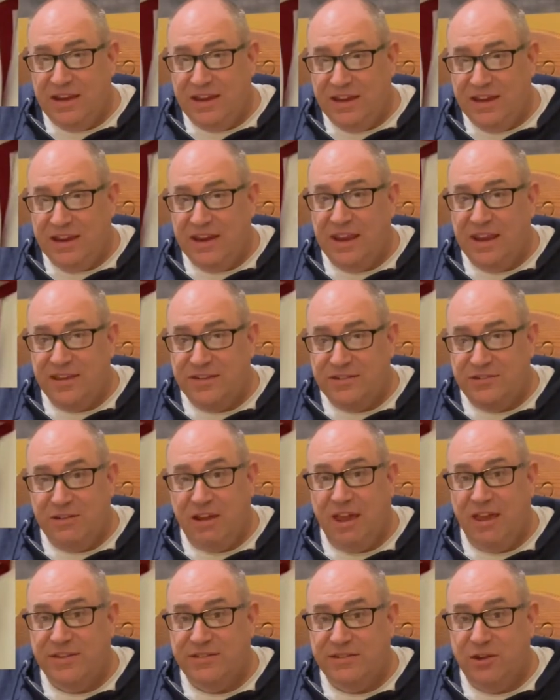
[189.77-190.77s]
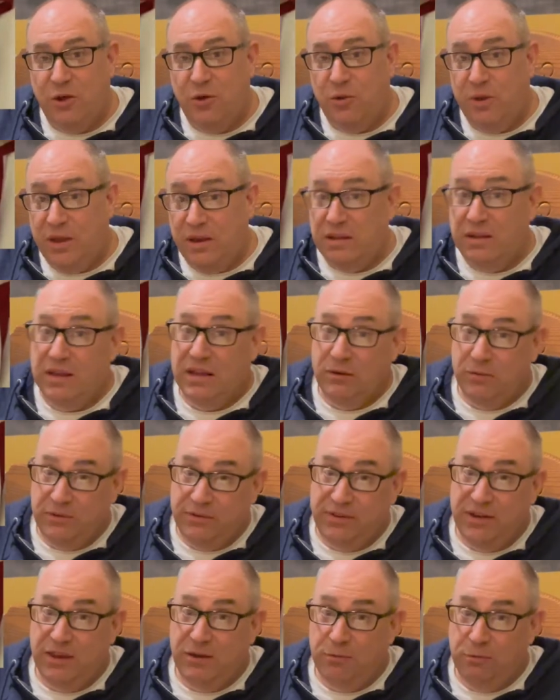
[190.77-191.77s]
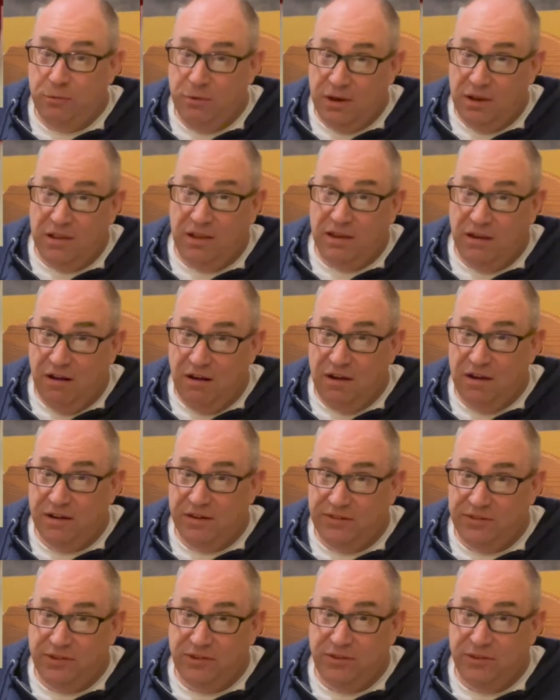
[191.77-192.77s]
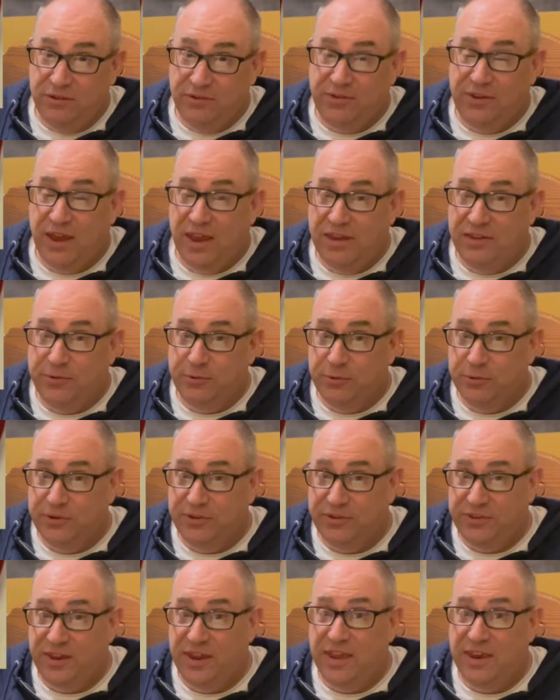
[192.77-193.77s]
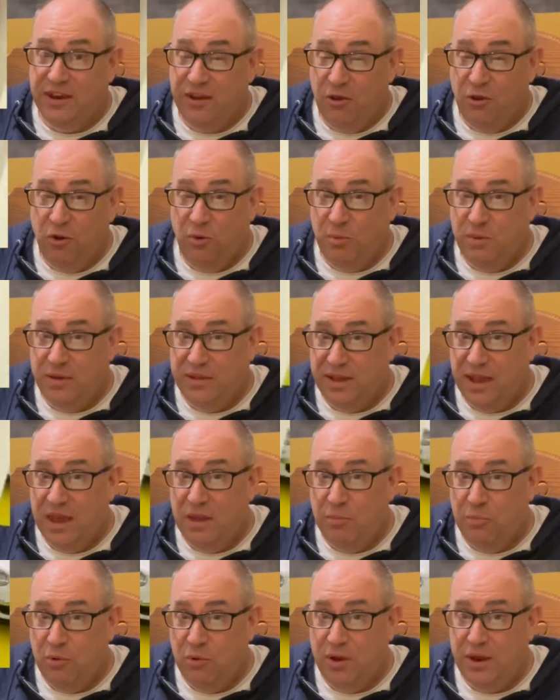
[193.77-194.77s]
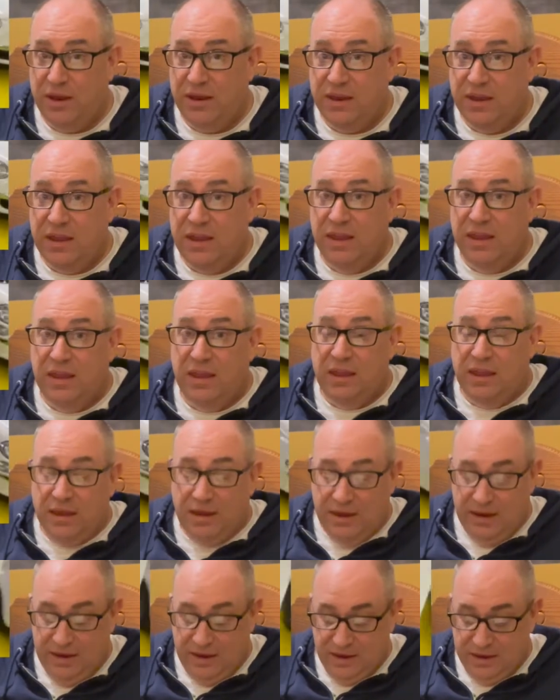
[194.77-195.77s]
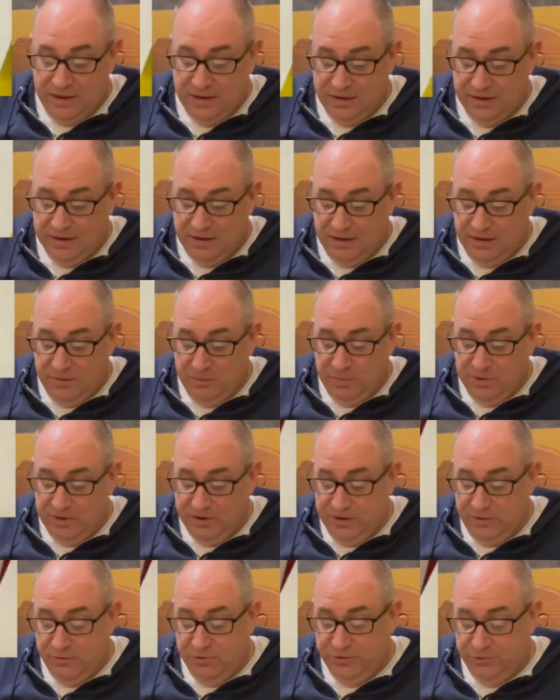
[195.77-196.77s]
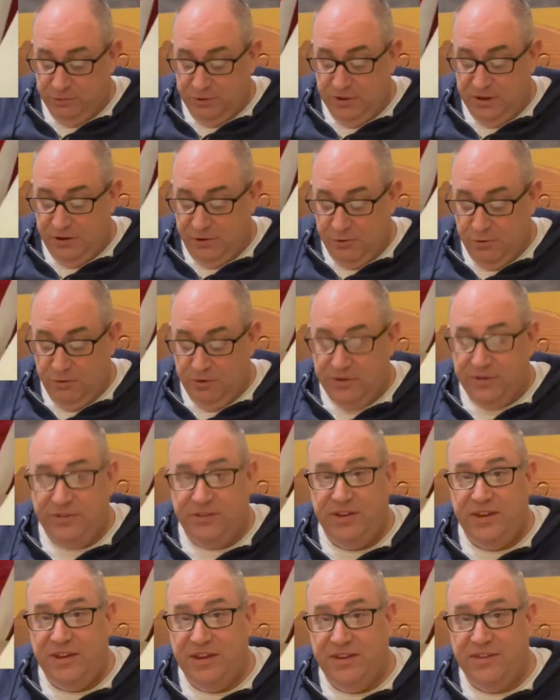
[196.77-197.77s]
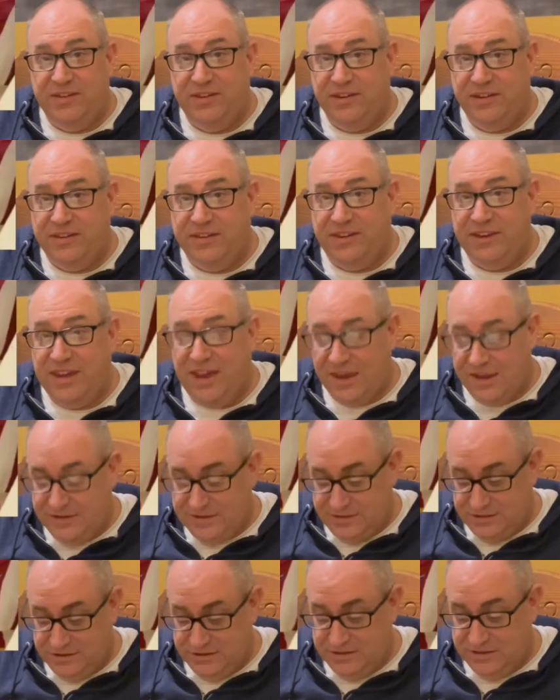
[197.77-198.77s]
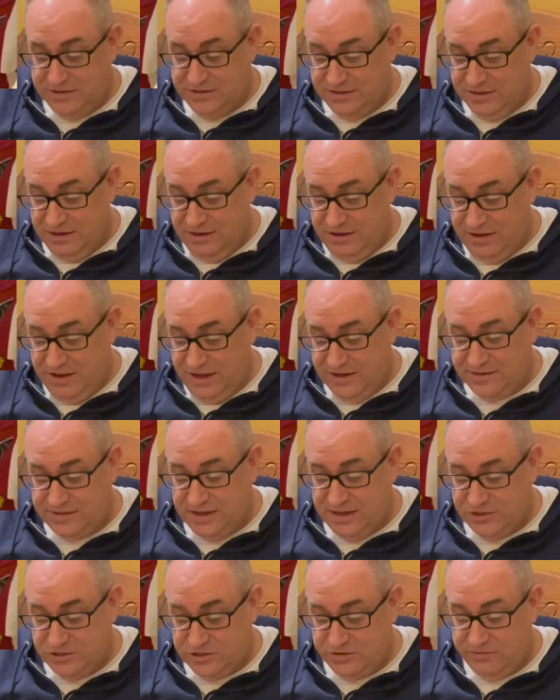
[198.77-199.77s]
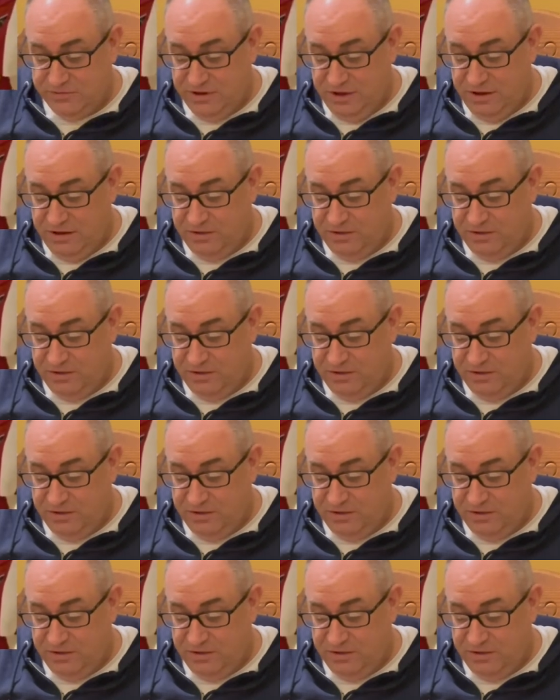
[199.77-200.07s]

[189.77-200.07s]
And as you guys know, Italy was hit really hard. So those guys were staying at home at that point. And but it was really cool to see his 68 SS Chevelle.